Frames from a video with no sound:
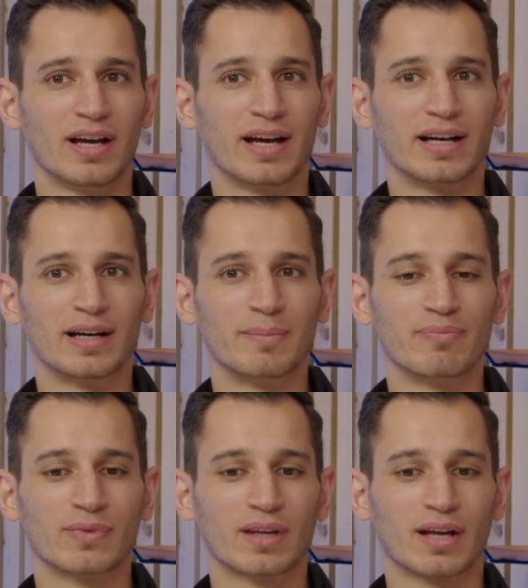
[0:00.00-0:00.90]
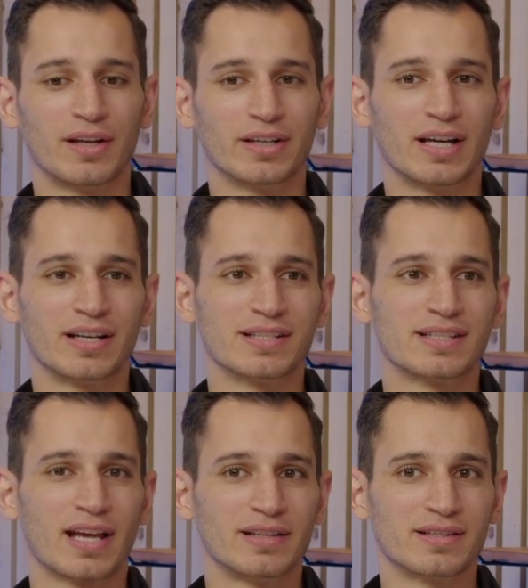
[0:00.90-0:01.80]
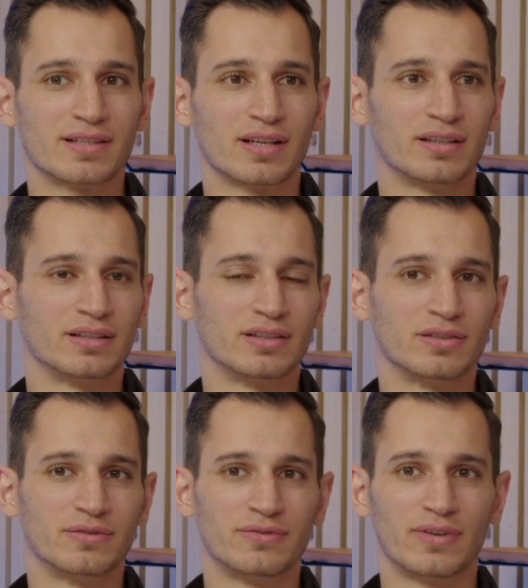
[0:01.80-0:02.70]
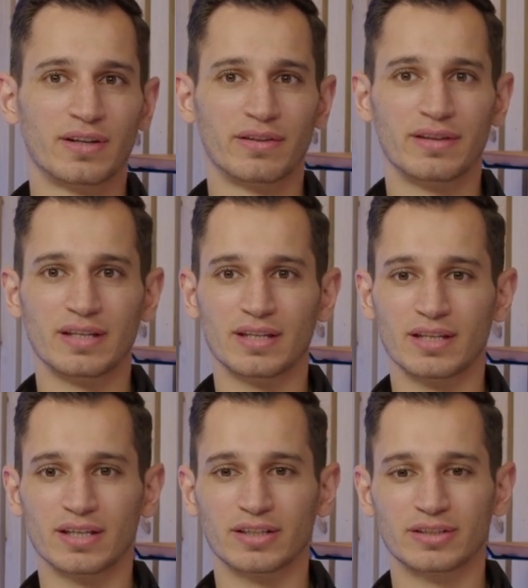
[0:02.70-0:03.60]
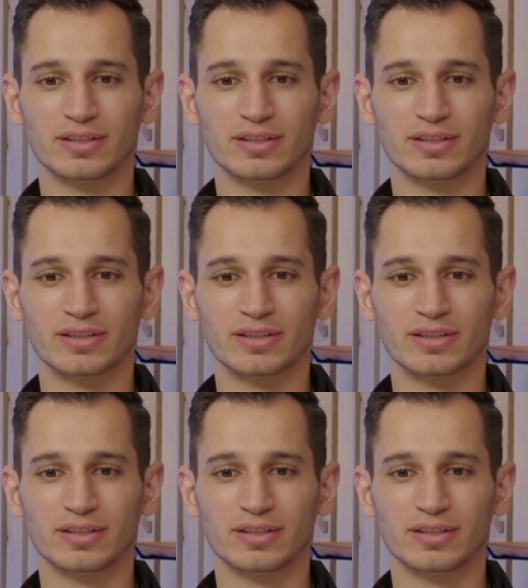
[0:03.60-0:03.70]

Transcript: kind of got a sense of the